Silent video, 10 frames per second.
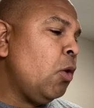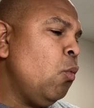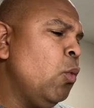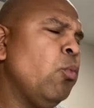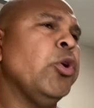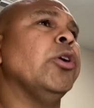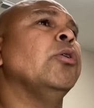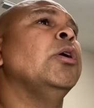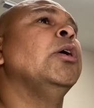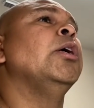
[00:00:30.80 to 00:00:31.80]
when
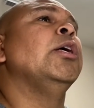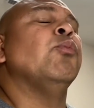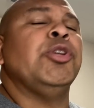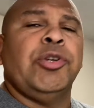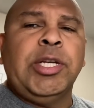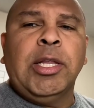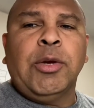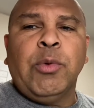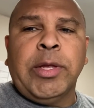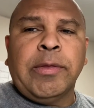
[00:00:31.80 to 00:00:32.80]
we're when you're
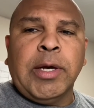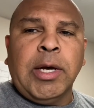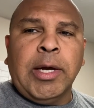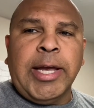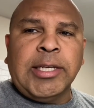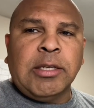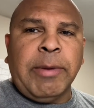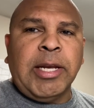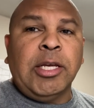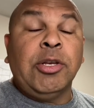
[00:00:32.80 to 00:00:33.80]
dealing with uh,
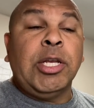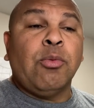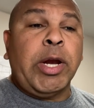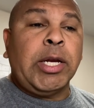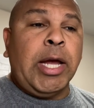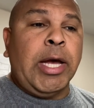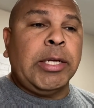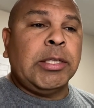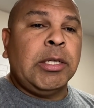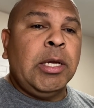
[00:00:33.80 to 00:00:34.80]
estimating, you need to
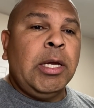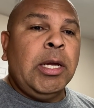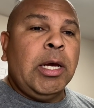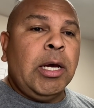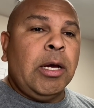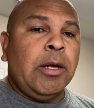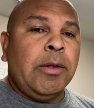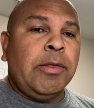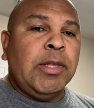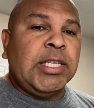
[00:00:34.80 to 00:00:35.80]
recognize uh,
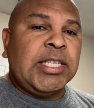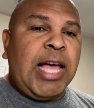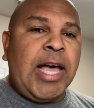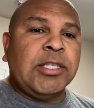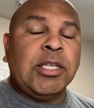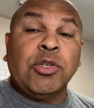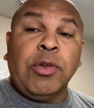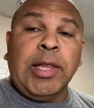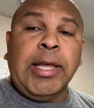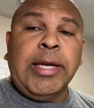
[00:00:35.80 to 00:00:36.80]
the sizes or
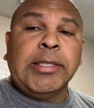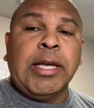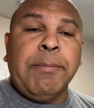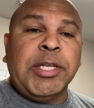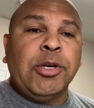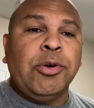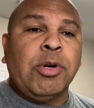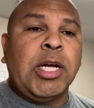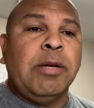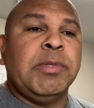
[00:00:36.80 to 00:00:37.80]
the lengths that material
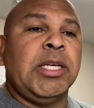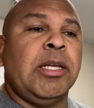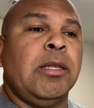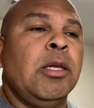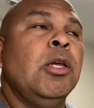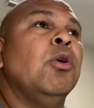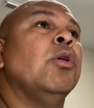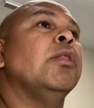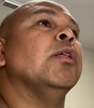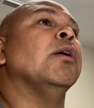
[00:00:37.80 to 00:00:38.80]
comes in.
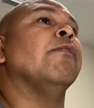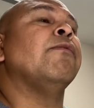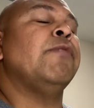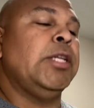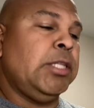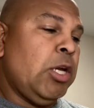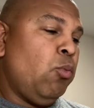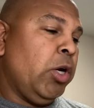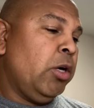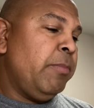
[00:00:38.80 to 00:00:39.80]
The fence that
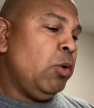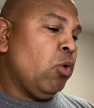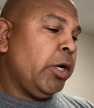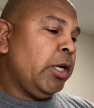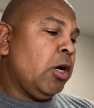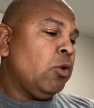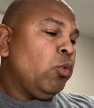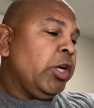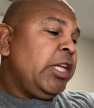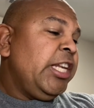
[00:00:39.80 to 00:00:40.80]
we're going to be working on,
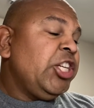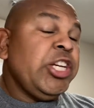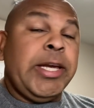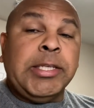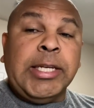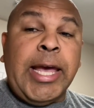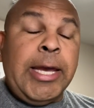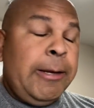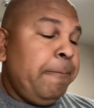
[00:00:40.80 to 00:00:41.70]
we're going to initiate today.